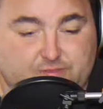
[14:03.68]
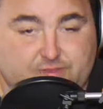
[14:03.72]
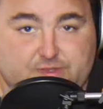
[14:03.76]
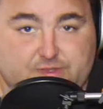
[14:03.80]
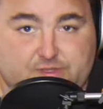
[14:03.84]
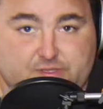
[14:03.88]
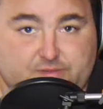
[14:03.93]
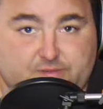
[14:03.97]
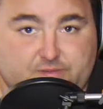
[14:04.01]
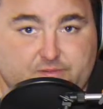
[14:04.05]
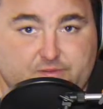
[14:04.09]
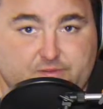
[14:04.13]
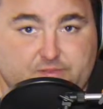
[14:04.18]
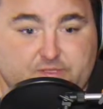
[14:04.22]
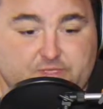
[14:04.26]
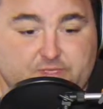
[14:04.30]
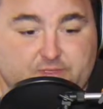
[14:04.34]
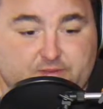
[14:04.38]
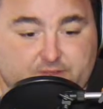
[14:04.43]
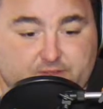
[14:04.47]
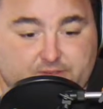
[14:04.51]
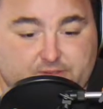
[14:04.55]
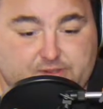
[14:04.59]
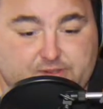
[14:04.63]
of receivers
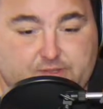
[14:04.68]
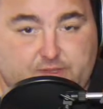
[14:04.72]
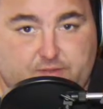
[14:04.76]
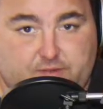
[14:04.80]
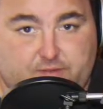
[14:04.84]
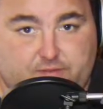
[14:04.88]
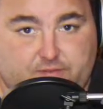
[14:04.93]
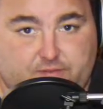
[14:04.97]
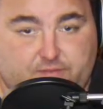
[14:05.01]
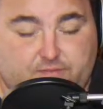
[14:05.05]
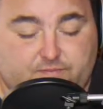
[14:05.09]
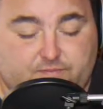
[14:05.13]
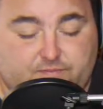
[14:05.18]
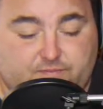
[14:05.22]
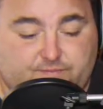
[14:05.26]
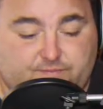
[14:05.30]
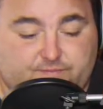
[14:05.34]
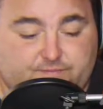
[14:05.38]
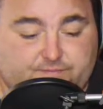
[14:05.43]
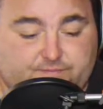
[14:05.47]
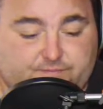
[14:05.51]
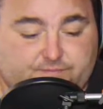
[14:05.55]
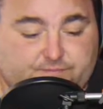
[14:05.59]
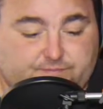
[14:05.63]
and let's go.
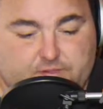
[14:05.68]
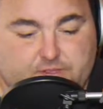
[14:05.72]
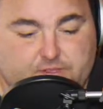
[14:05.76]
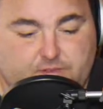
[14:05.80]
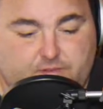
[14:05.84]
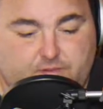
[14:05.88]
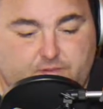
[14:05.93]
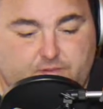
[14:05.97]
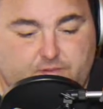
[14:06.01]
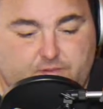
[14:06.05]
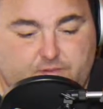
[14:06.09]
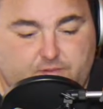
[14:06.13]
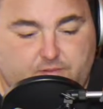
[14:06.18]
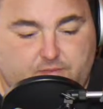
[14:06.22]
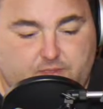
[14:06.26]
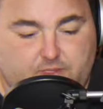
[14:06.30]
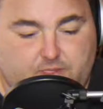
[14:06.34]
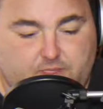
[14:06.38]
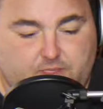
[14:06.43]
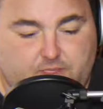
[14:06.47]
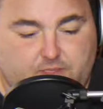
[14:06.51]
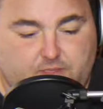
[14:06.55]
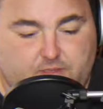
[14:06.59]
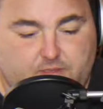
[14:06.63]
What's going on
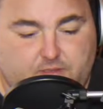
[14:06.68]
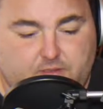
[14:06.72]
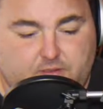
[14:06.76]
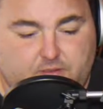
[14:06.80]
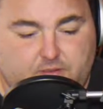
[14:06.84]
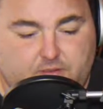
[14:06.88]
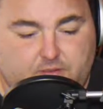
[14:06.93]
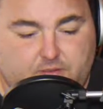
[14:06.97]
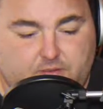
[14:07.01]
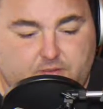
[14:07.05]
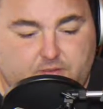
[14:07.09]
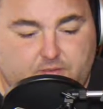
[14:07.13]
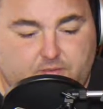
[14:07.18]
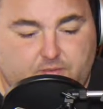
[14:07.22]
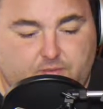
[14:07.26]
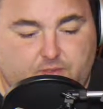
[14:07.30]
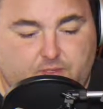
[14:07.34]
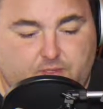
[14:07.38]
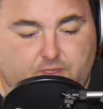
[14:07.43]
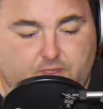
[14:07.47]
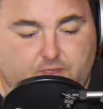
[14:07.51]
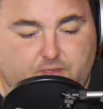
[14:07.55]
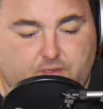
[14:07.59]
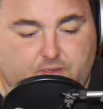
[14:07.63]
here?
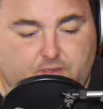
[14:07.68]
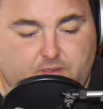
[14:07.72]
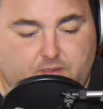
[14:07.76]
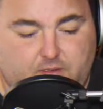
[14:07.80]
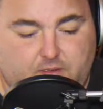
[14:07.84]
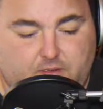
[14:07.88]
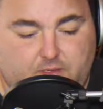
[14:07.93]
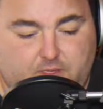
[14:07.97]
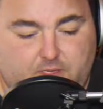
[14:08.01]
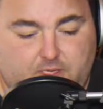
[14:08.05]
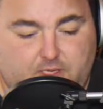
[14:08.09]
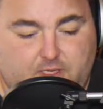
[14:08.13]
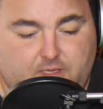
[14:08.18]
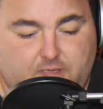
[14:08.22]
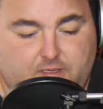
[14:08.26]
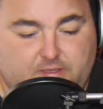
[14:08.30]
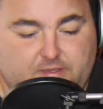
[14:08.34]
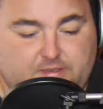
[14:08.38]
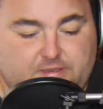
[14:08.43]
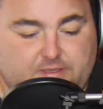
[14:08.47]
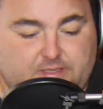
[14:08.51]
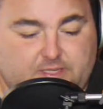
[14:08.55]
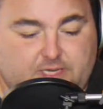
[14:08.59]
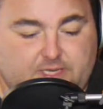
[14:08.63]
But I
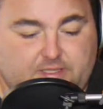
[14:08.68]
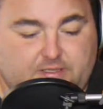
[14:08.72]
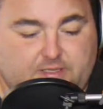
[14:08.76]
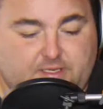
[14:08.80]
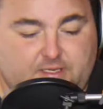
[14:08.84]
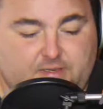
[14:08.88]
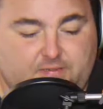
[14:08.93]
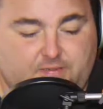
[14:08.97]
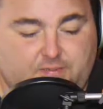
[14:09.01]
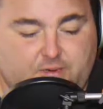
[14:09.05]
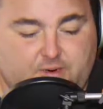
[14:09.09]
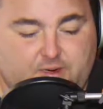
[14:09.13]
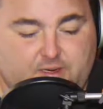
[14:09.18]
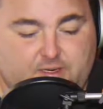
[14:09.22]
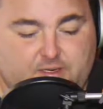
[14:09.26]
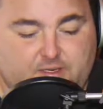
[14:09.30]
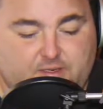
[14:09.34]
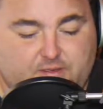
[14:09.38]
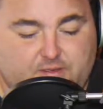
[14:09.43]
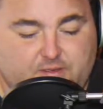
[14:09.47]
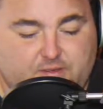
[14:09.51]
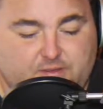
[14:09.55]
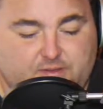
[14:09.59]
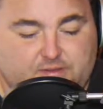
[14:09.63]
think
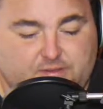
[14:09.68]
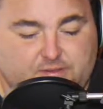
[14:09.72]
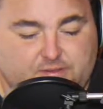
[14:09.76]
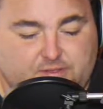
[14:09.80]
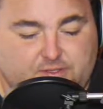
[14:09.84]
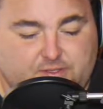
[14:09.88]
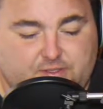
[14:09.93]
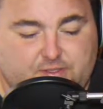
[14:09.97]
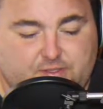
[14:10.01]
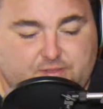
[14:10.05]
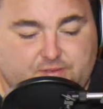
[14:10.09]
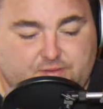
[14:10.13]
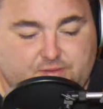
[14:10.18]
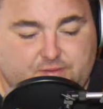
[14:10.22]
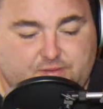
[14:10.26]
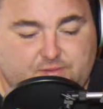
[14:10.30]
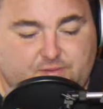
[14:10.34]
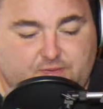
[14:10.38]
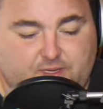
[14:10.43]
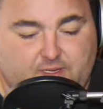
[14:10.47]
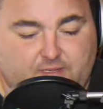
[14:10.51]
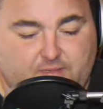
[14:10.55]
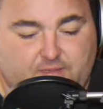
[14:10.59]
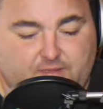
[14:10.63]
Brandon Cooks' issue is
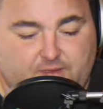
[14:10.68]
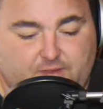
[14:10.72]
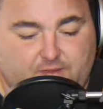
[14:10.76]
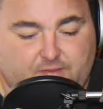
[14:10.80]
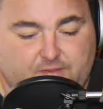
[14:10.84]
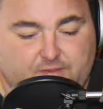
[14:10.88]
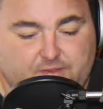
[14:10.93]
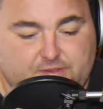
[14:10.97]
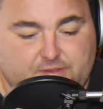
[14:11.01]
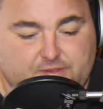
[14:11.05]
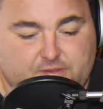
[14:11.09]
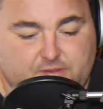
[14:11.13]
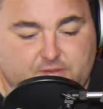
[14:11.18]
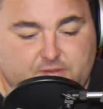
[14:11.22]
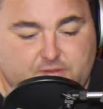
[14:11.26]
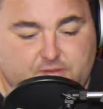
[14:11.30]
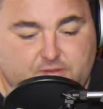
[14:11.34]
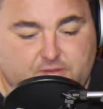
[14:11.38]
Mike Thomas.